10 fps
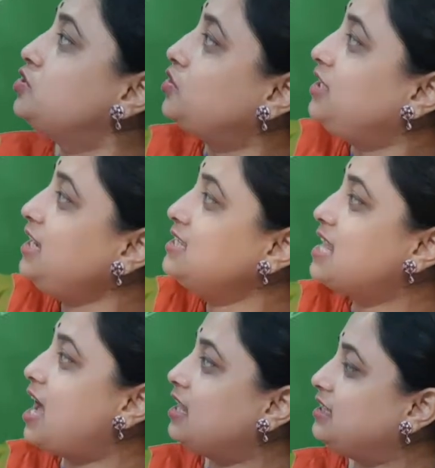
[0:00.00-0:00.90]
So these
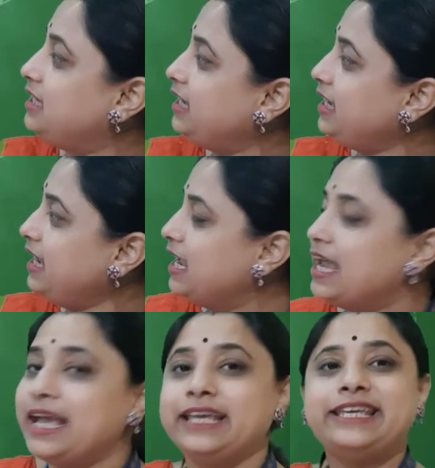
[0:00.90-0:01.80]
are the
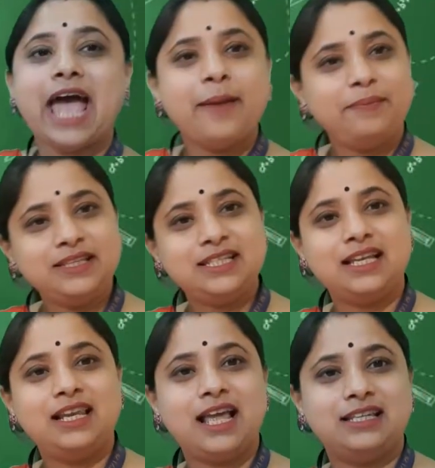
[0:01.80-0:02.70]

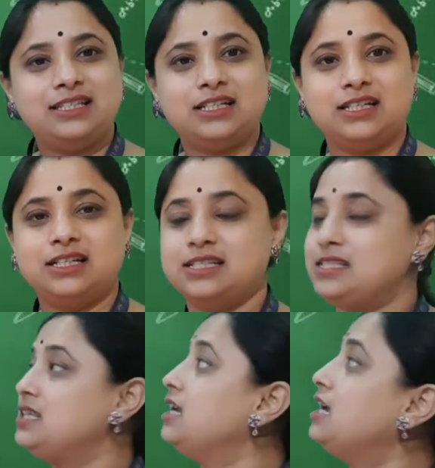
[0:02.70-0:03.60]
capital letters.
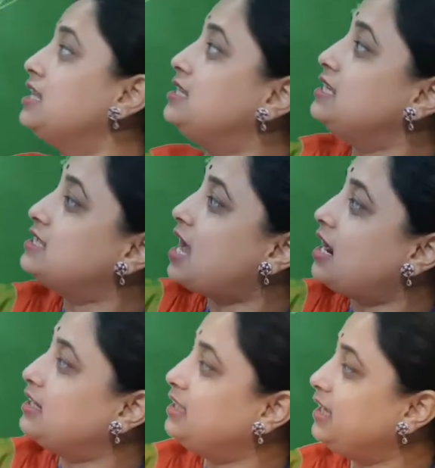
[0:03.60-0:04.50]
These are
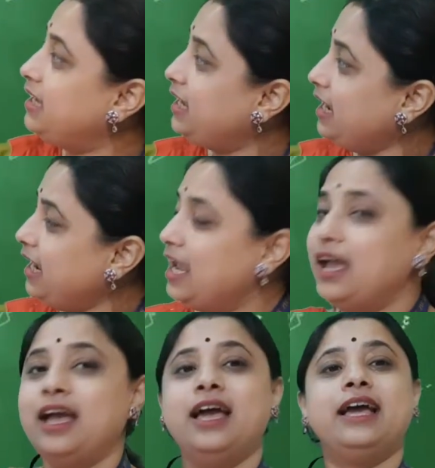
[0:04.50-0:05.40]
the
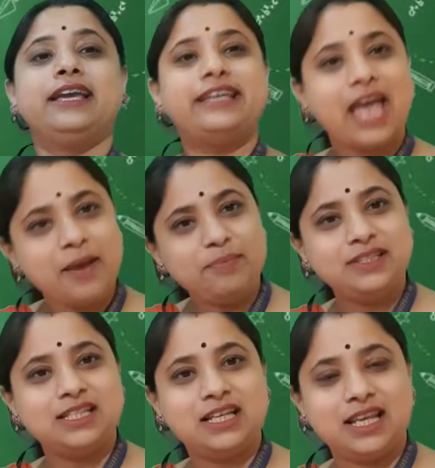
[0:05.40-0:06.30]

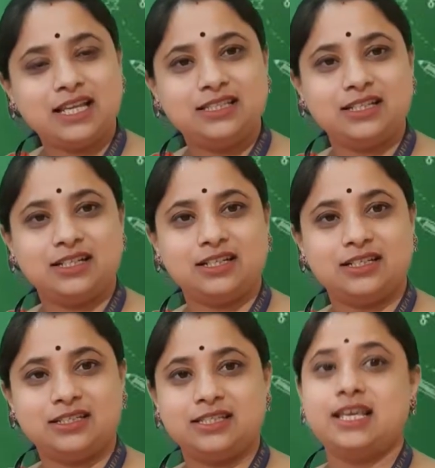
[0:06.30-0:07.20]
capital
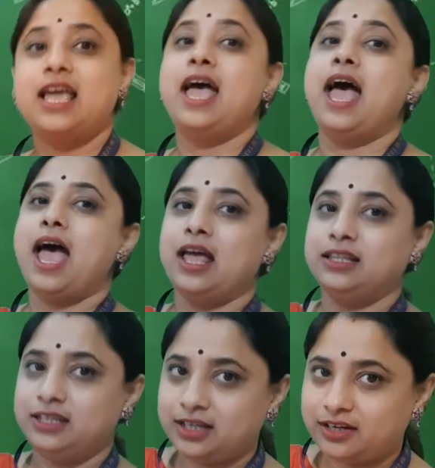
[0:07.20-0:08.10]
letters. And
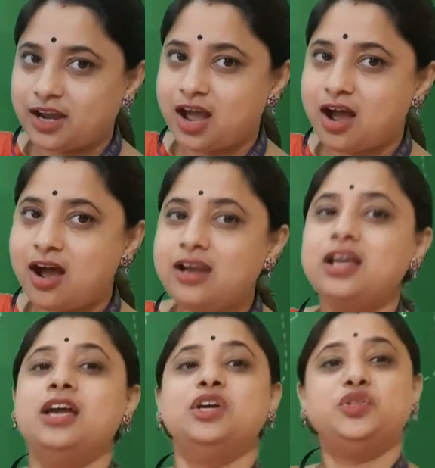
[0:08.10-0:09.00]
there are
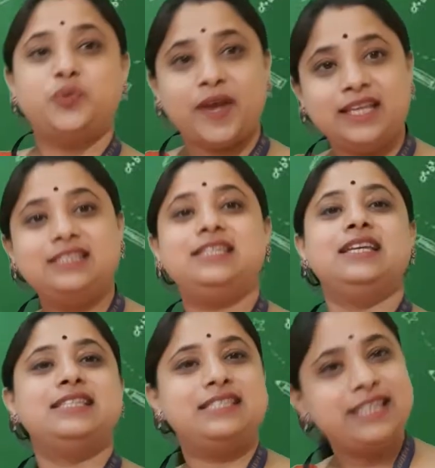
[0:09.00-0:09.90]

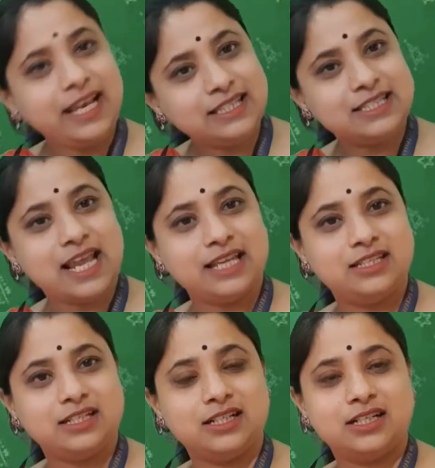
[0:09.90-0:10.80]
26
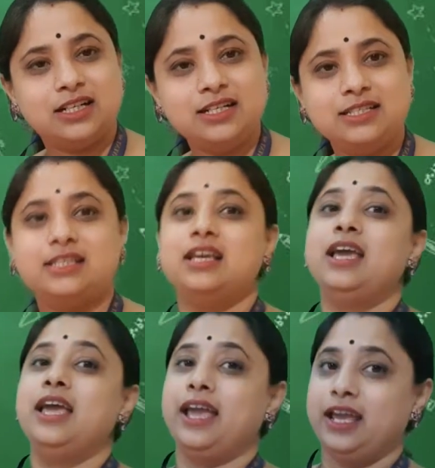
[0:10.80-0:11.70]
letters
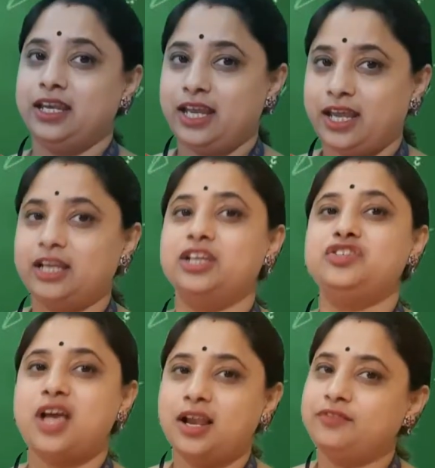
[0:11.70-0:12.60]
in English
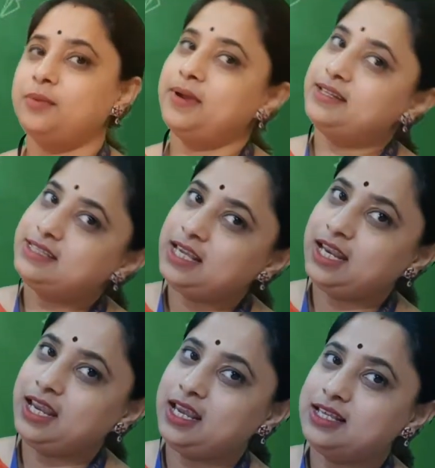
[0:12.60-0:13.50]
alphabet
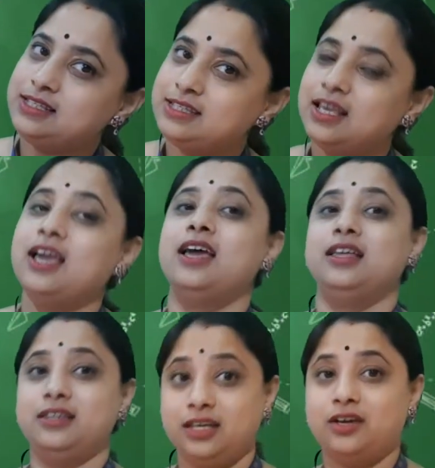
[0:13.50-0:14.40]
series.
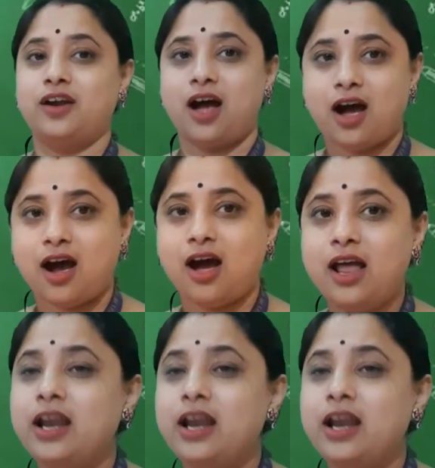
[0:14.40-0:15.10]
There are